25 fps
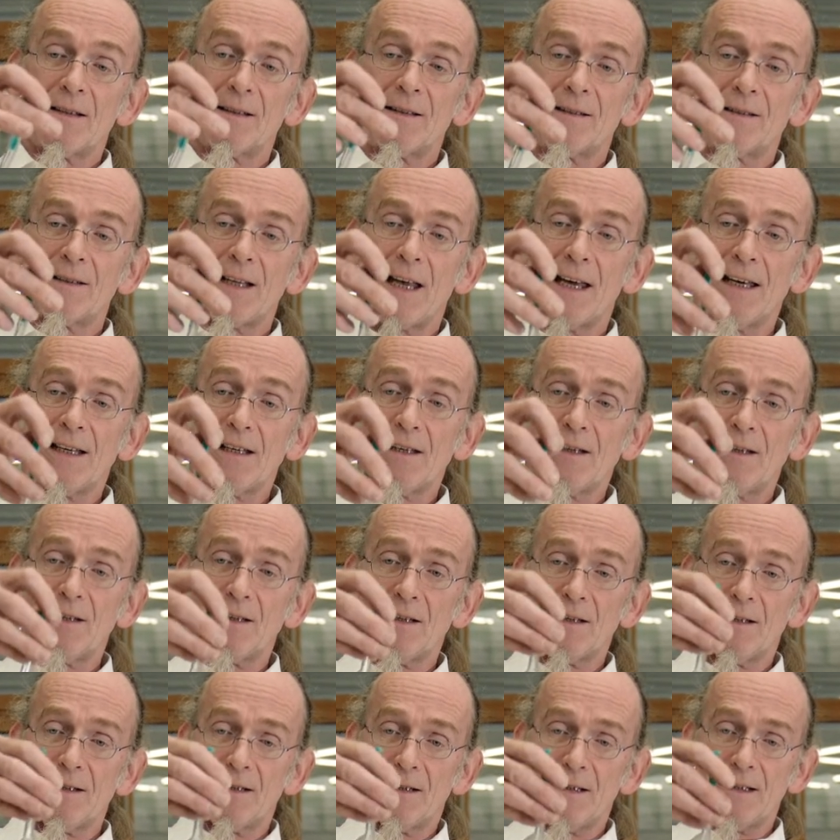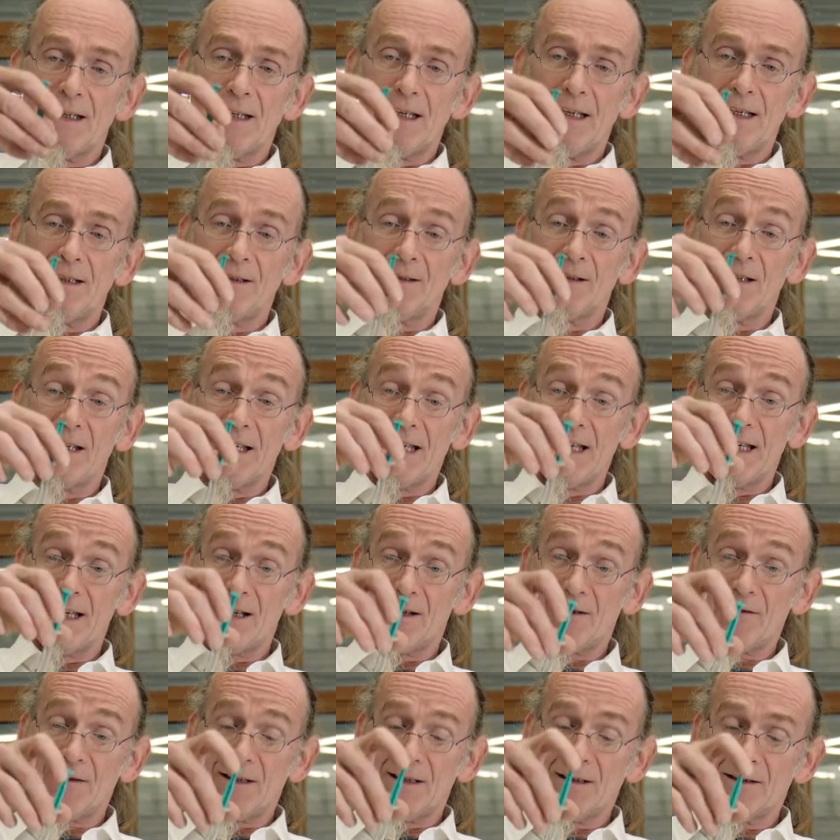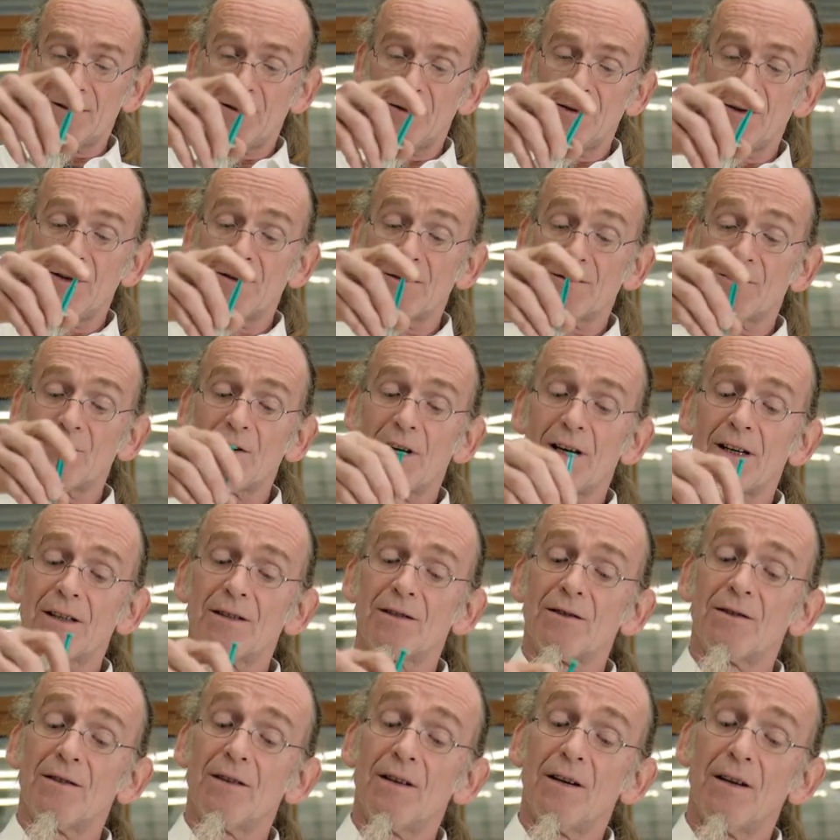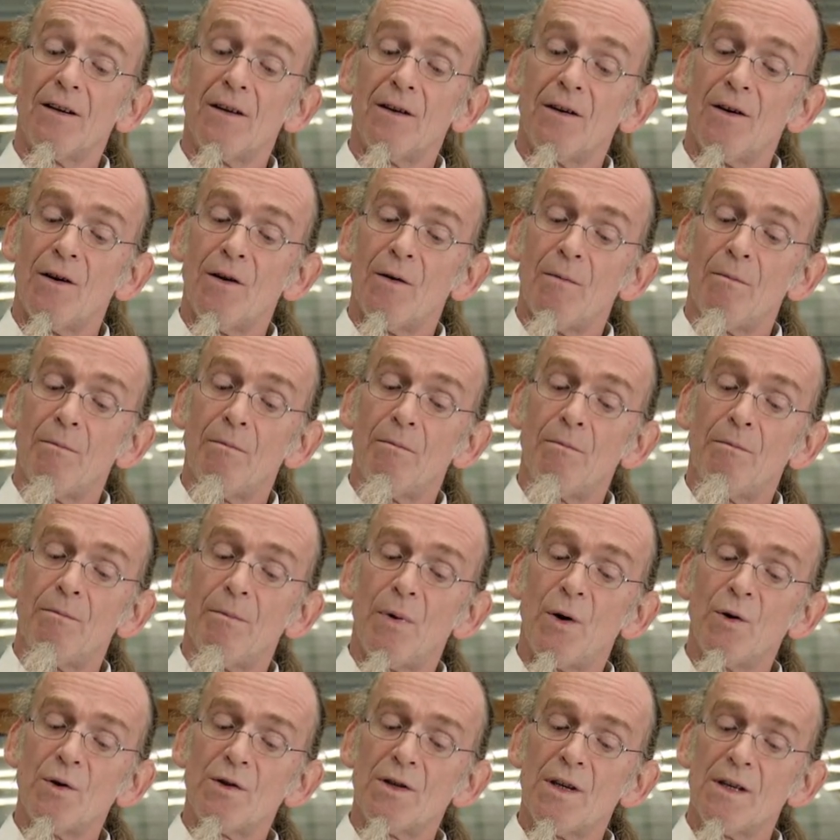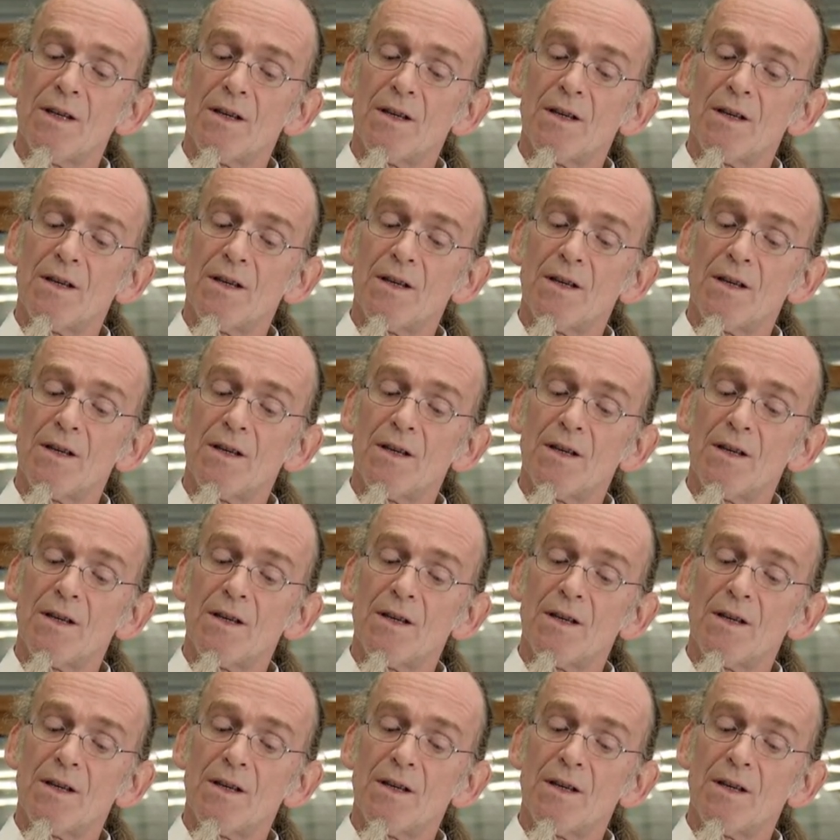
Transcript: take in air into your injector, push it